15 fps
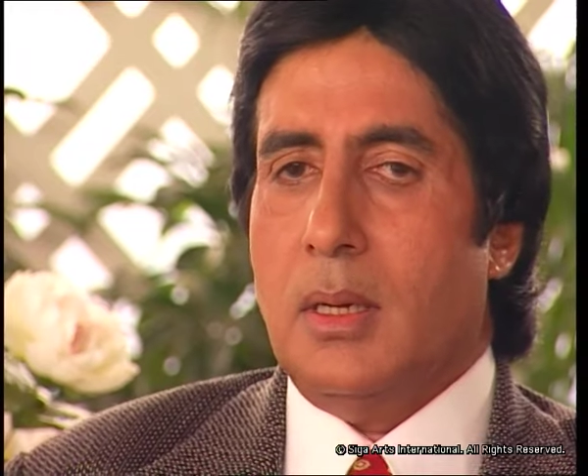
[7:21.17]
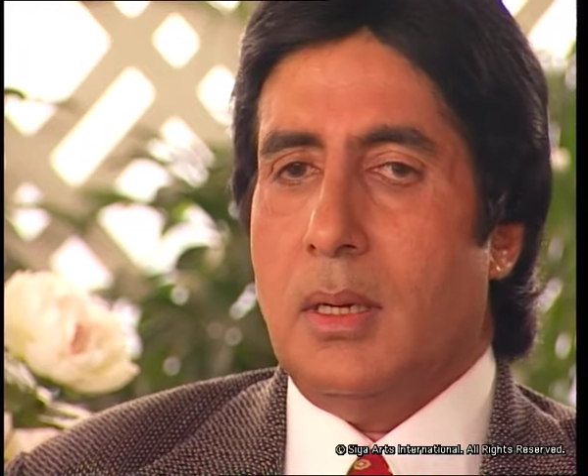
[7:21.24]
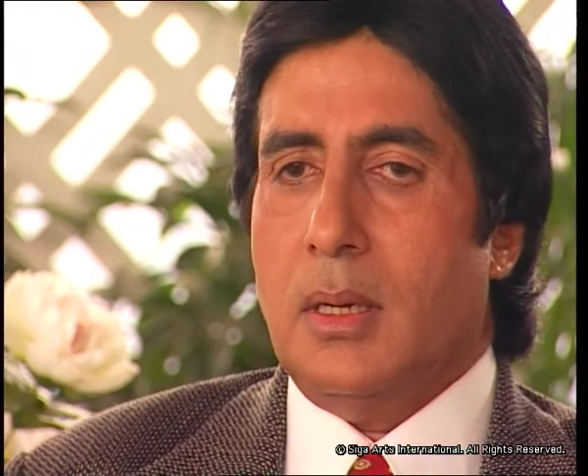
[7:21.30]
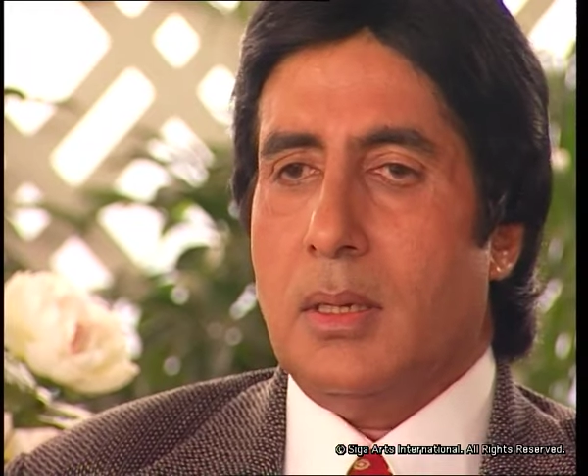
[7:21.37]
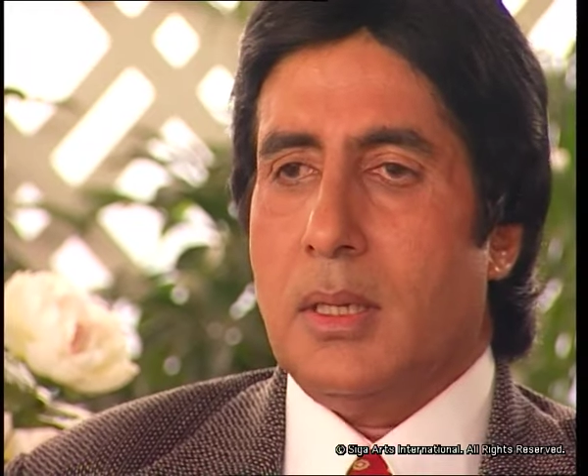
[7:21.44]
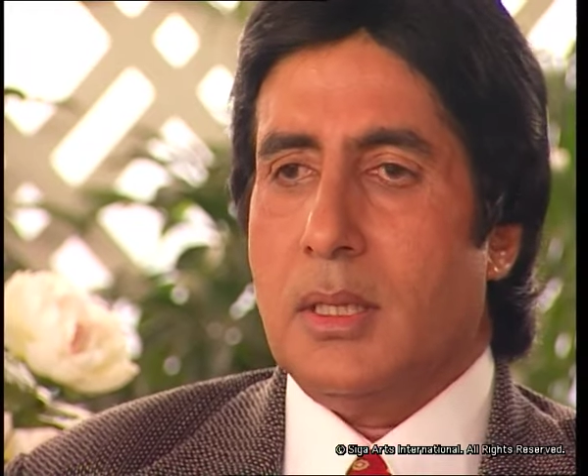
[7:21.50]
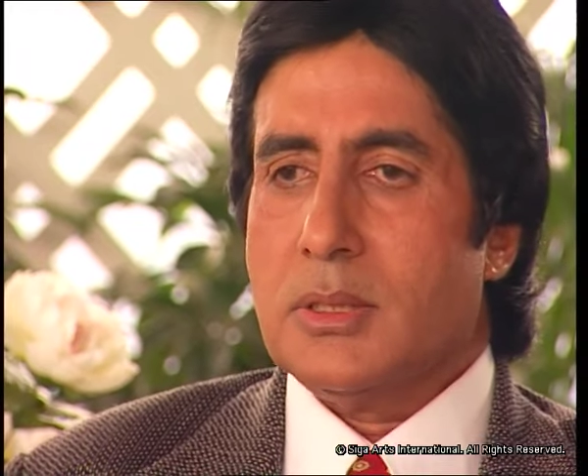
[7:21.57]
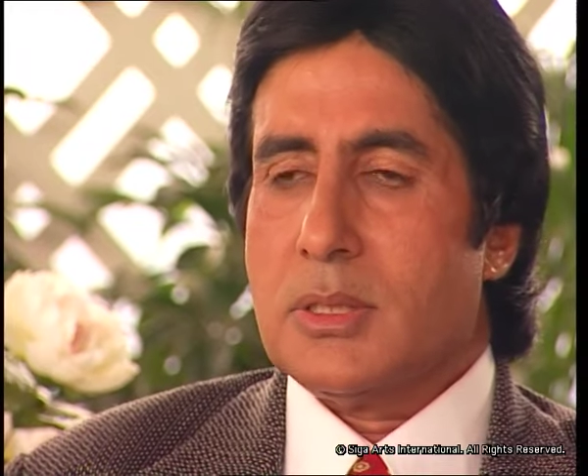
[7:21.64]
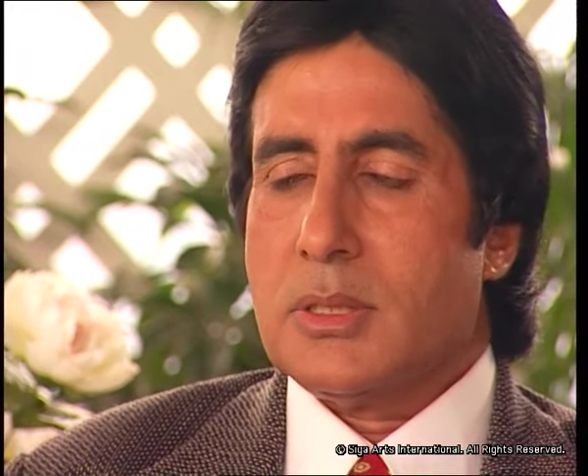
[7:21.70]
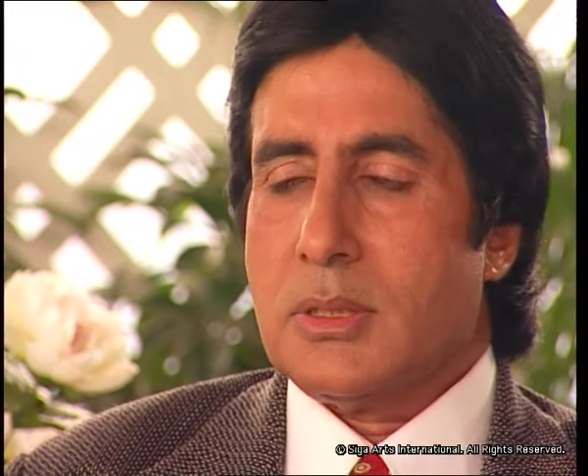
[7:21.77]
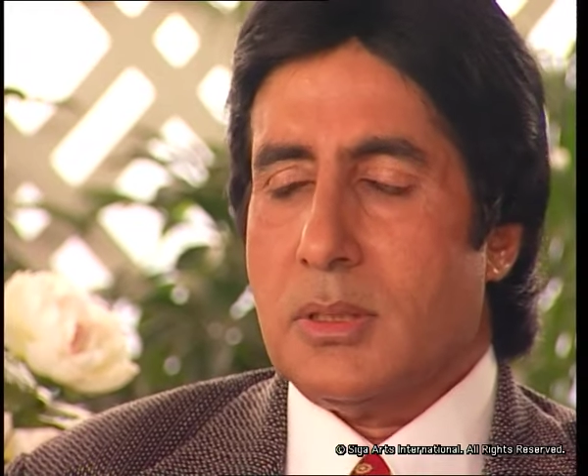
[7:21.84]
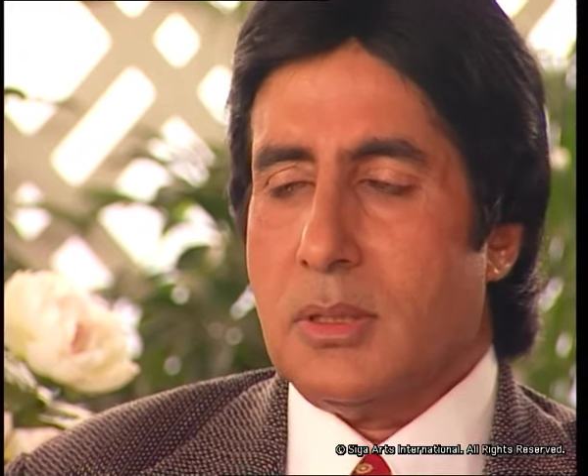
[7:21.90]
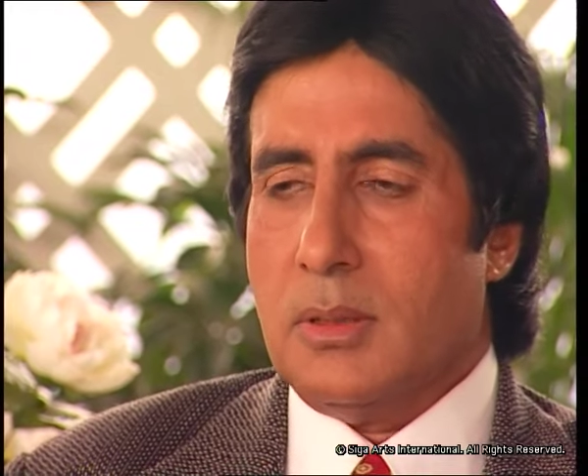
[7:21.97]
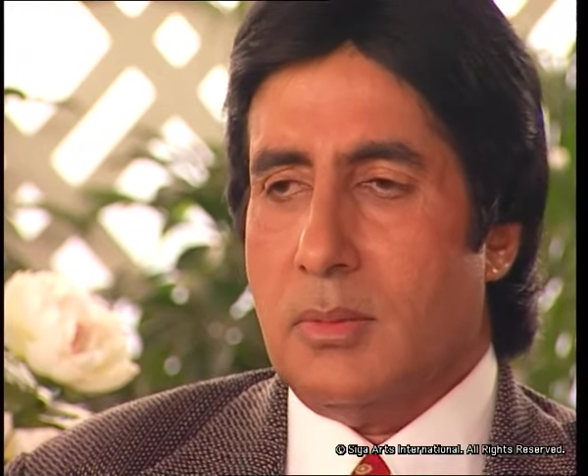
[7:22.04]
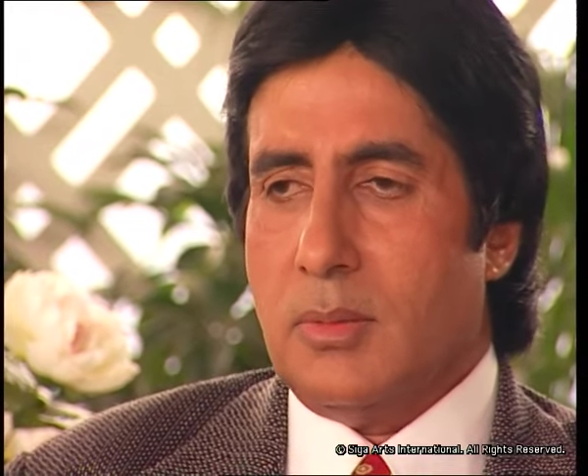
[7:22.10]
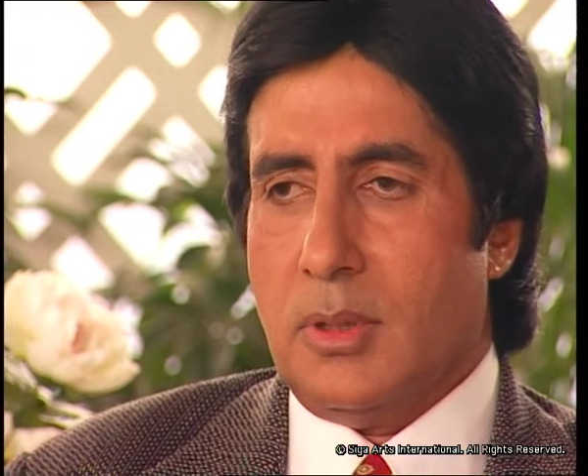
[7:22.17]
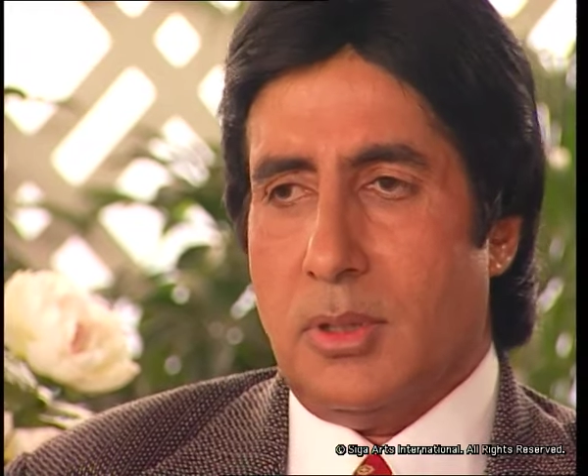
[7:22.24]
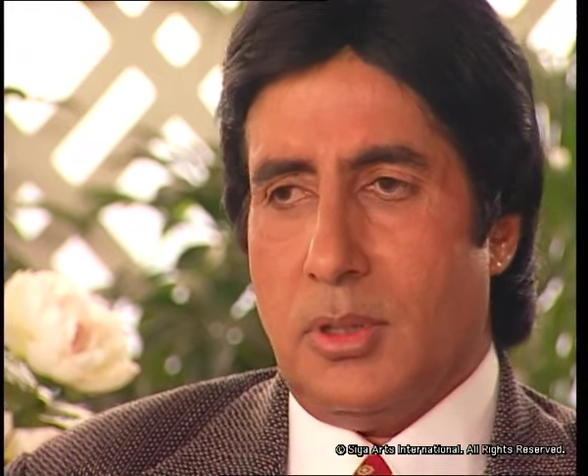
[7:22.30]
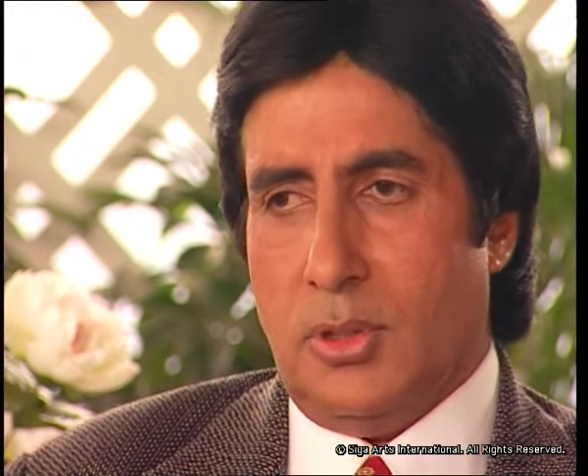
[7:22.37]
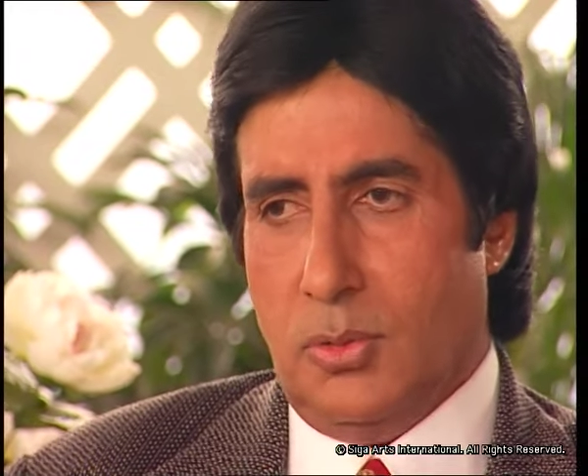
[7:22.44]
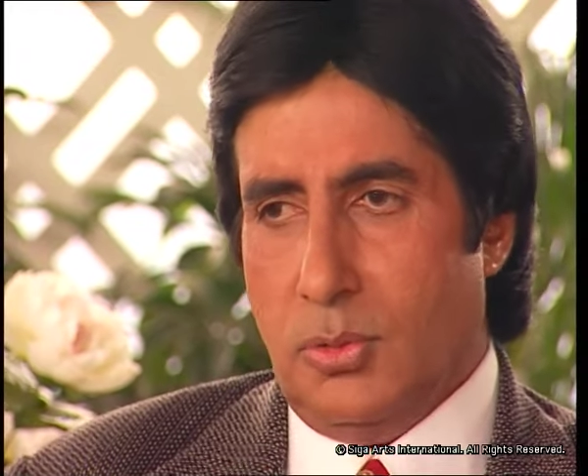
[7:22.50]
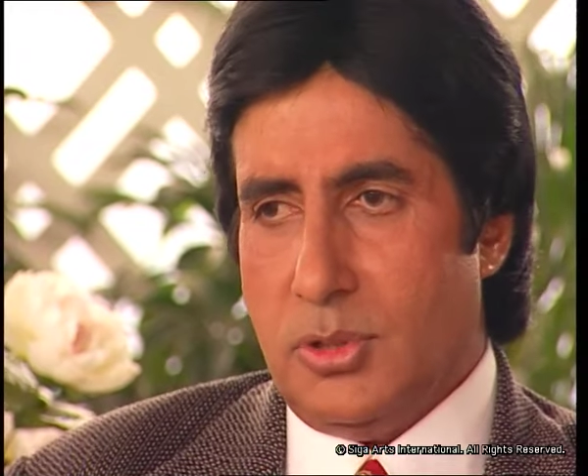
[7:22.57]
against uh, a
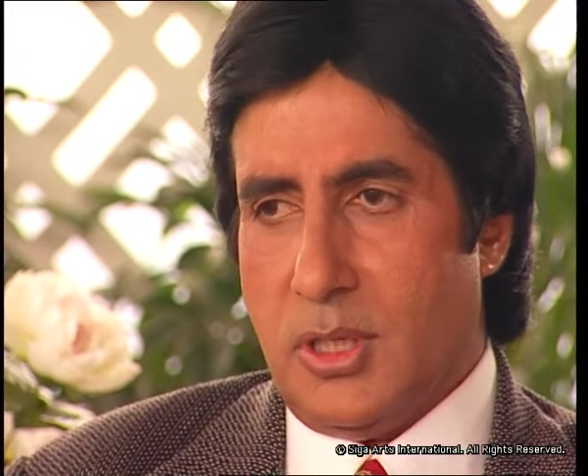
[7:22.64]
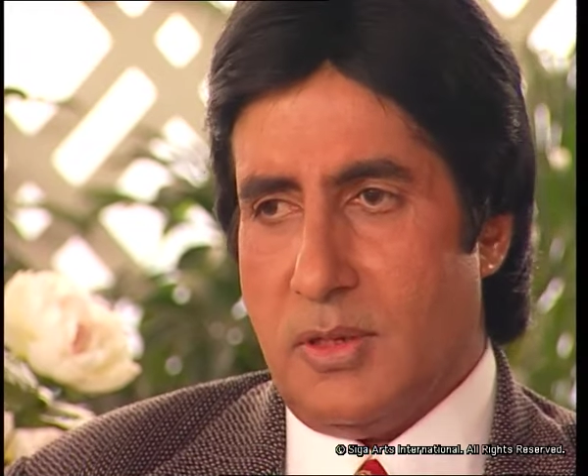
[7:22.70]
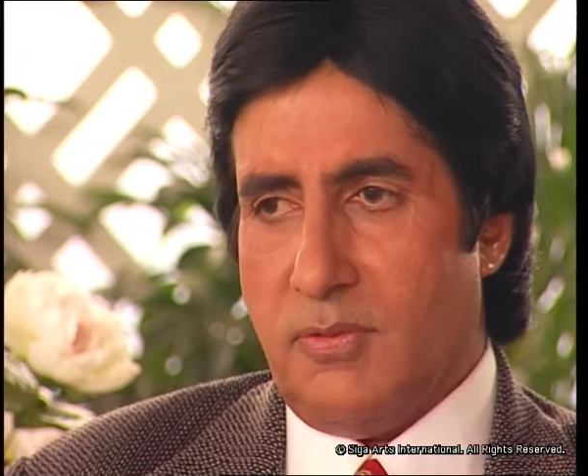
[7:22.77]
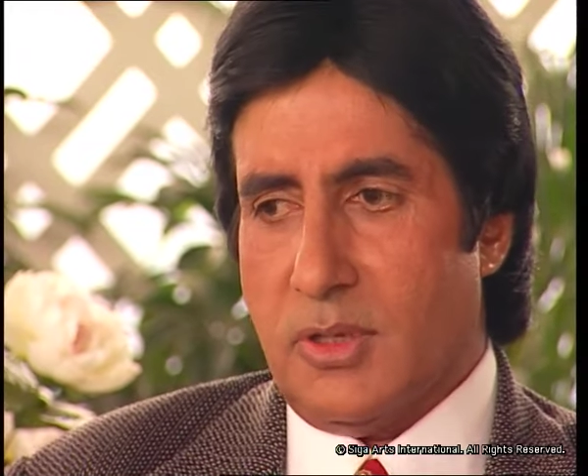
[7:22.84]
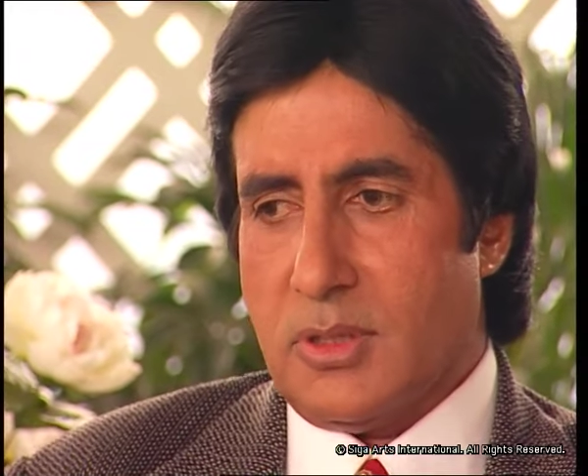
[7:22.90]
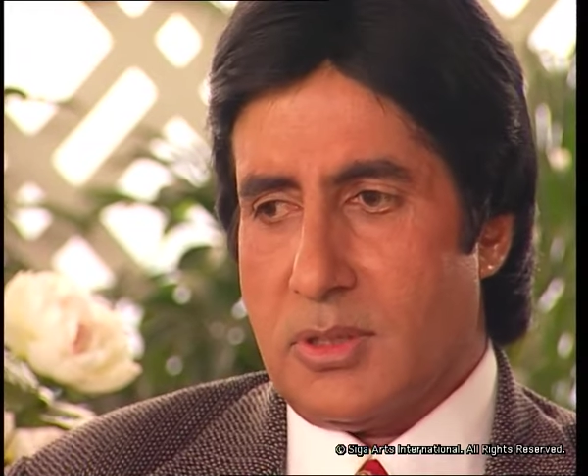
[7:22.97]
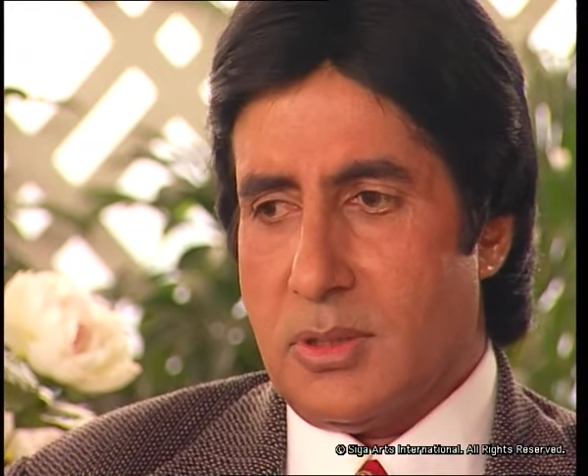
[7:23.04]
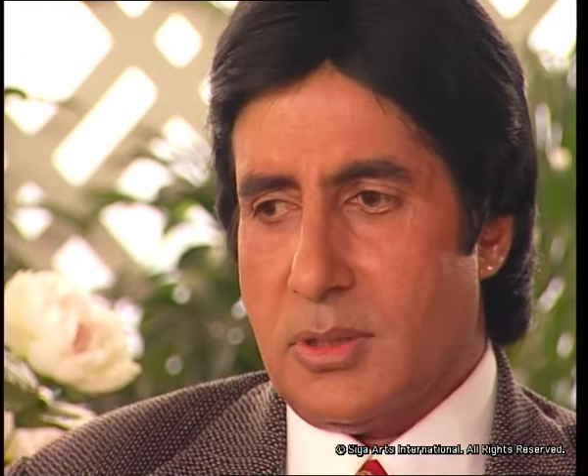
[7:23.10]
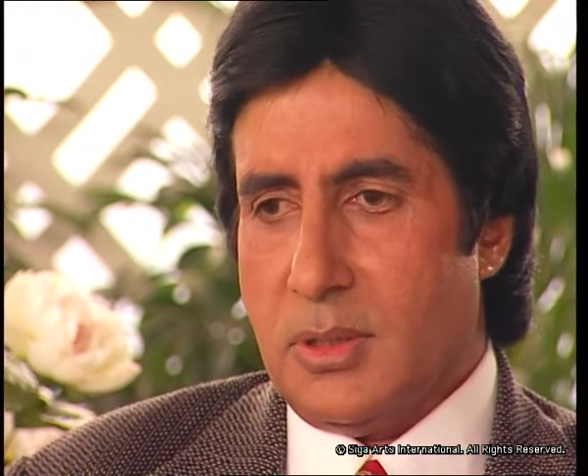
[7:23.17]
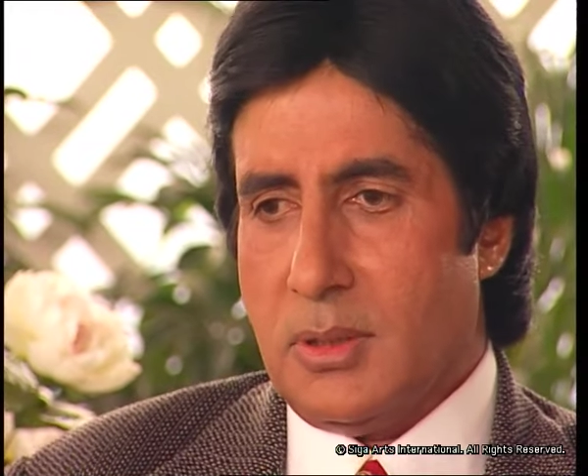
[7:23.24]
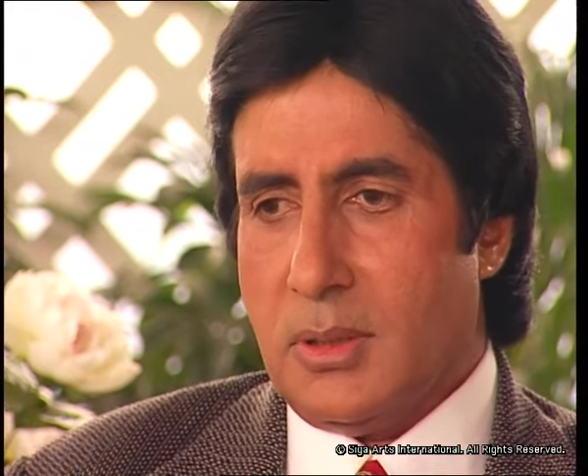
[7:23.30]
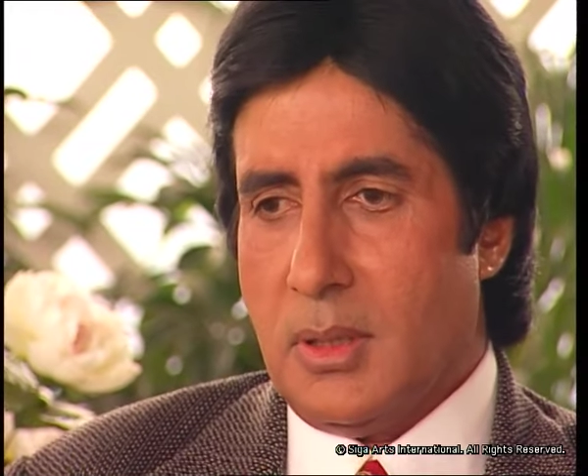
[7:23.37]
huge adversary,